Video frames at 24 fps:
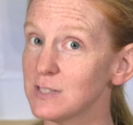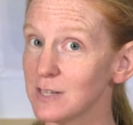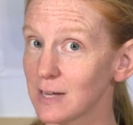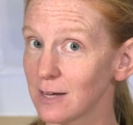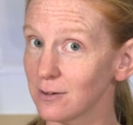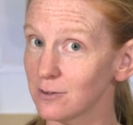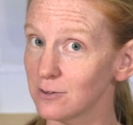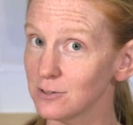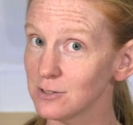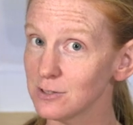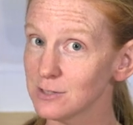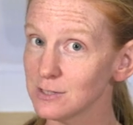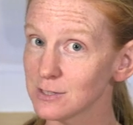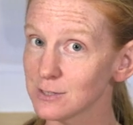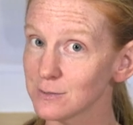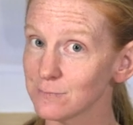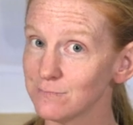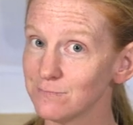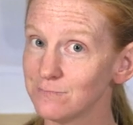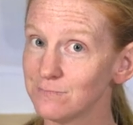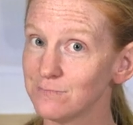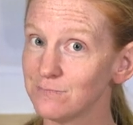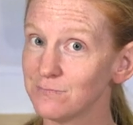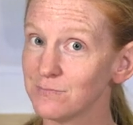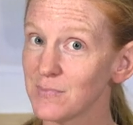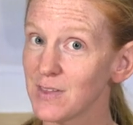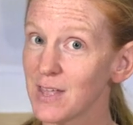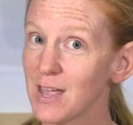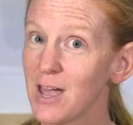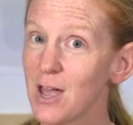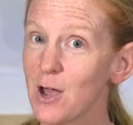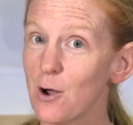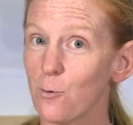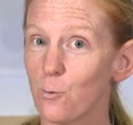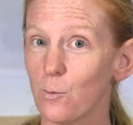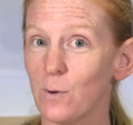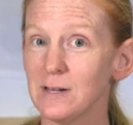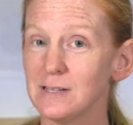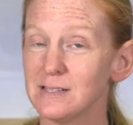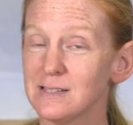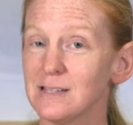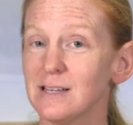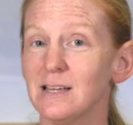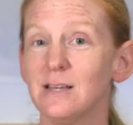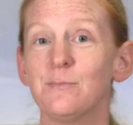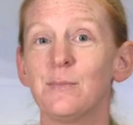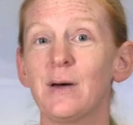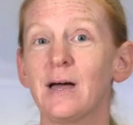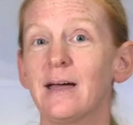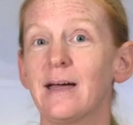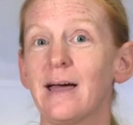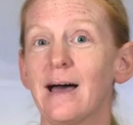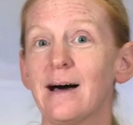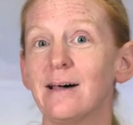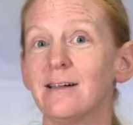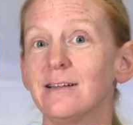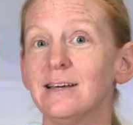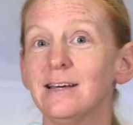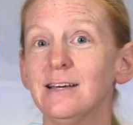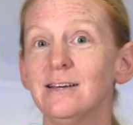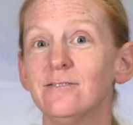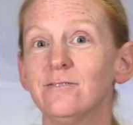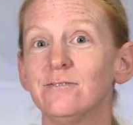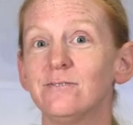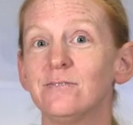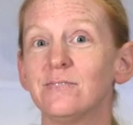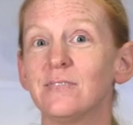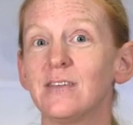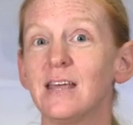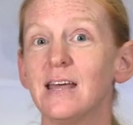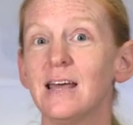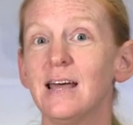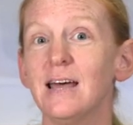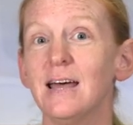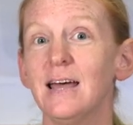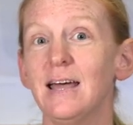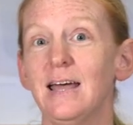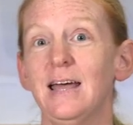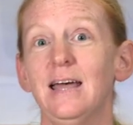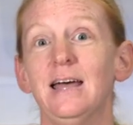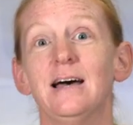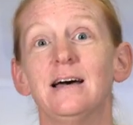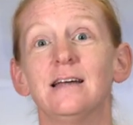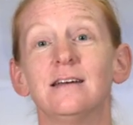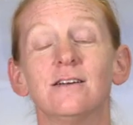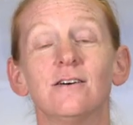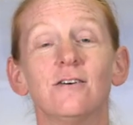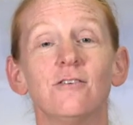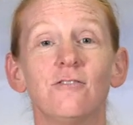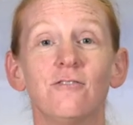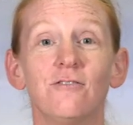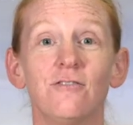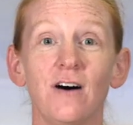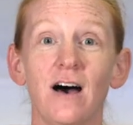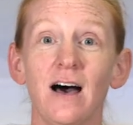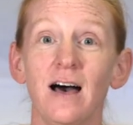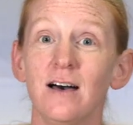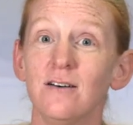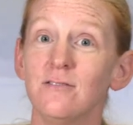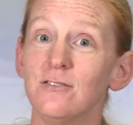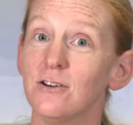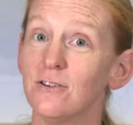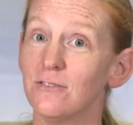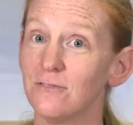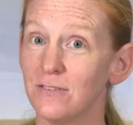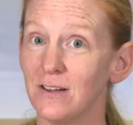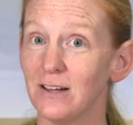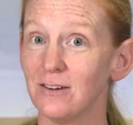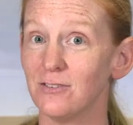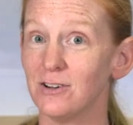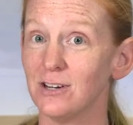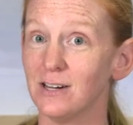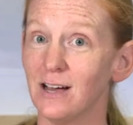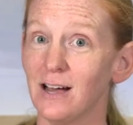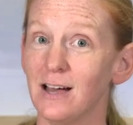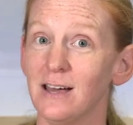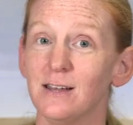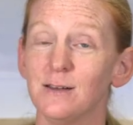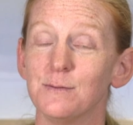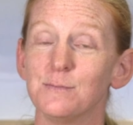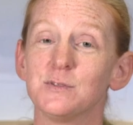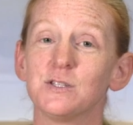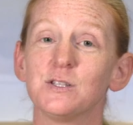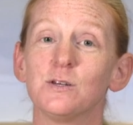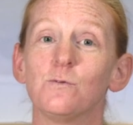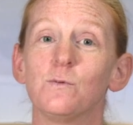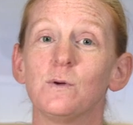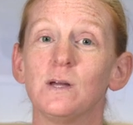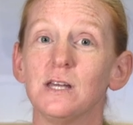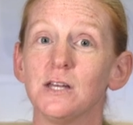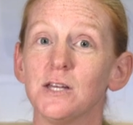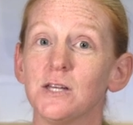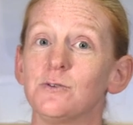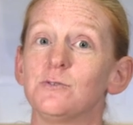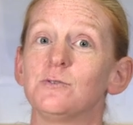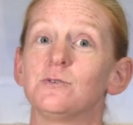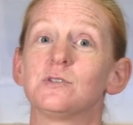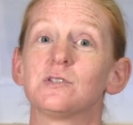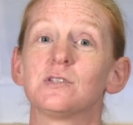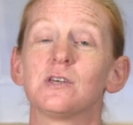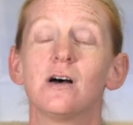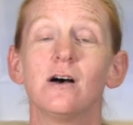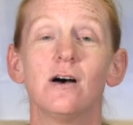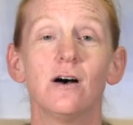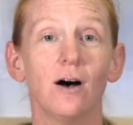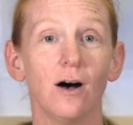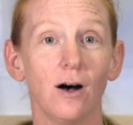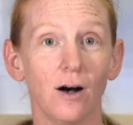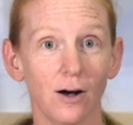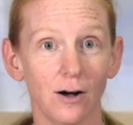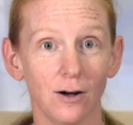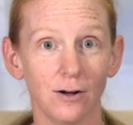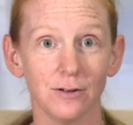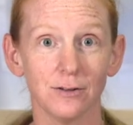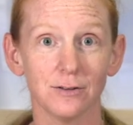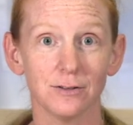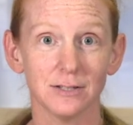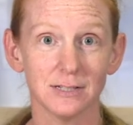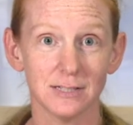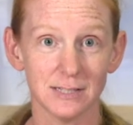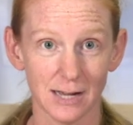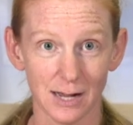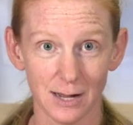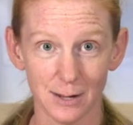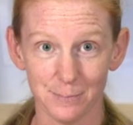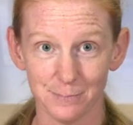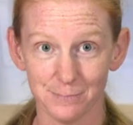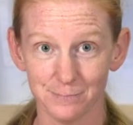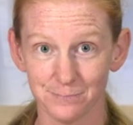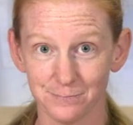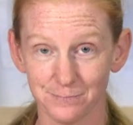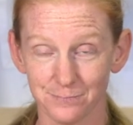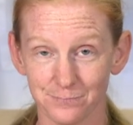sailors, what's in my galley, and 5 favorite items we use all the time.